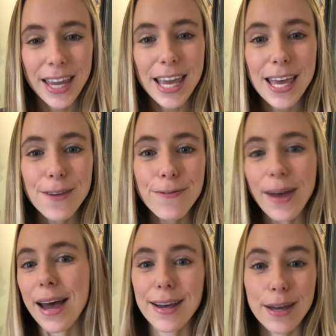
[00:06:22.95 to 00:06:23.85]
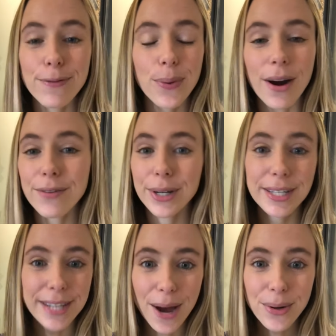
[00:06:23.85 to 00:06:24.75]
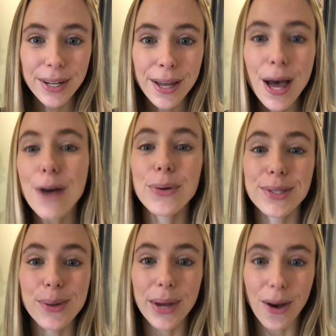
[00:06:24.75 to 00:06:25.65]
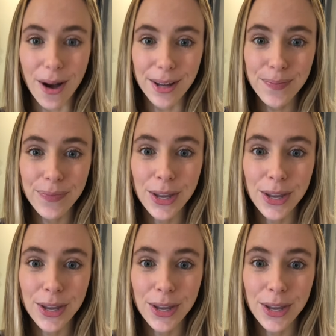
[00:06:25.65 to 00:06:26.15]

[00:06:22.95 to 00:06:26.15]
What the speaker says: If you are ever in doubt of what's going on,